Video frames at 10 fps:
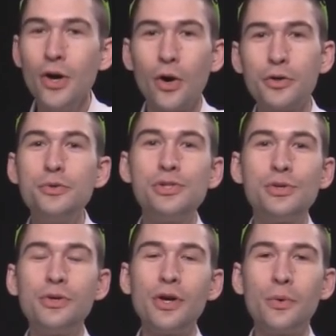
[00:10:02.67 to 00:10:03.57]
Our new
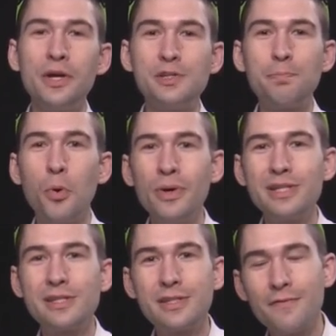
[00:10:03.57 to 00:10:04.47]
studio is
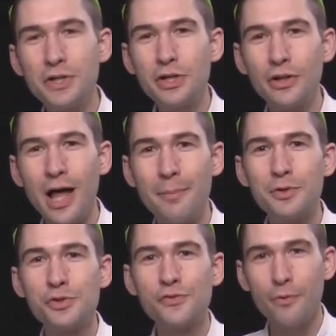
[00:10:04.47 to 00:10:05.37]
0.7
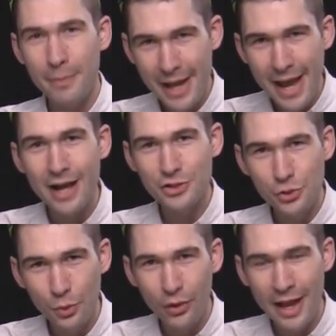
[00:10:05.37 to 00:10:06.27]
kilometers from my
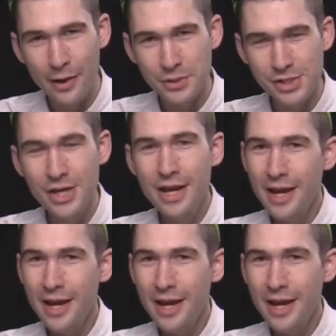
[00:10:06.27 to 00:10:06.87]
actual house.